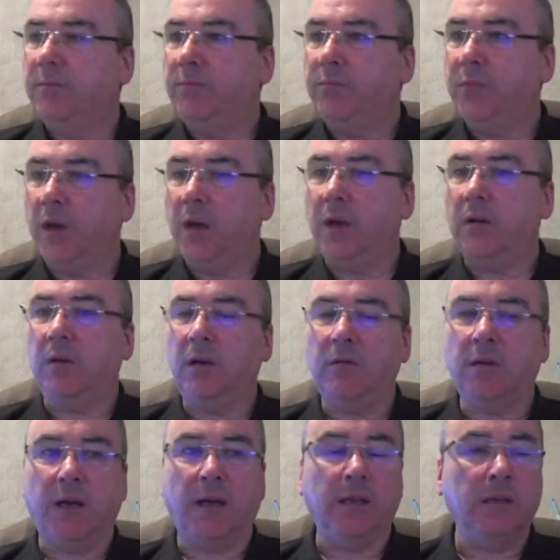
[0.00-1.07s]
Oh,
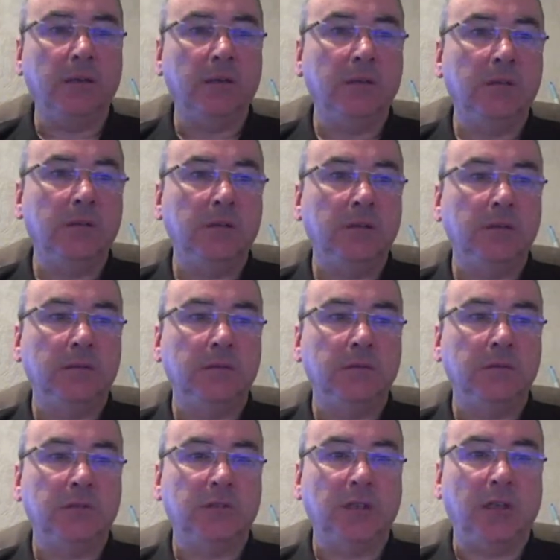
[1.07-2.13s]
okay.
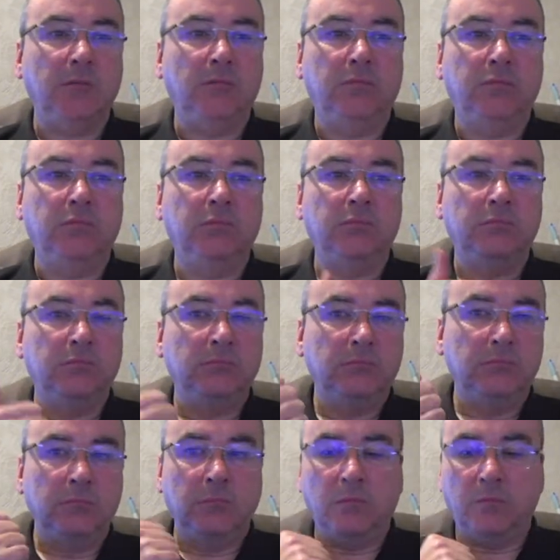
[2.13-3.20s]
So,
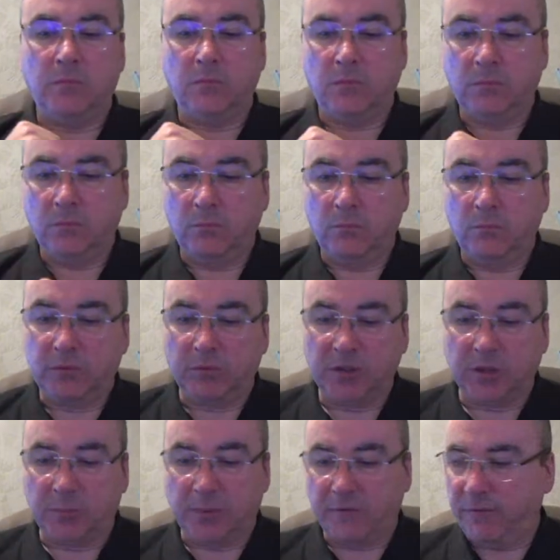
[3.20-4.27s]
which would
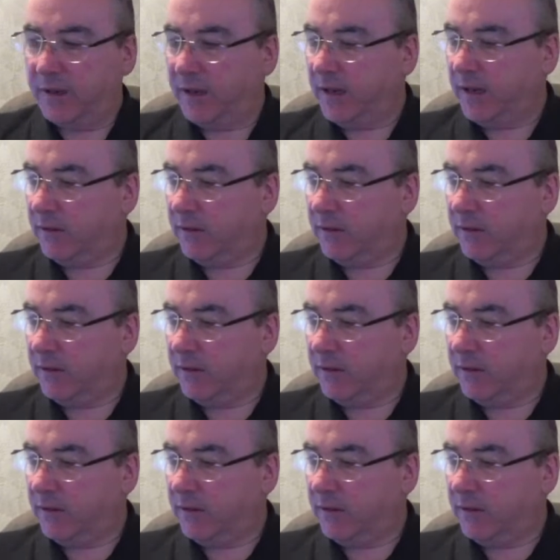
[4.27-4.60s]
you prefer?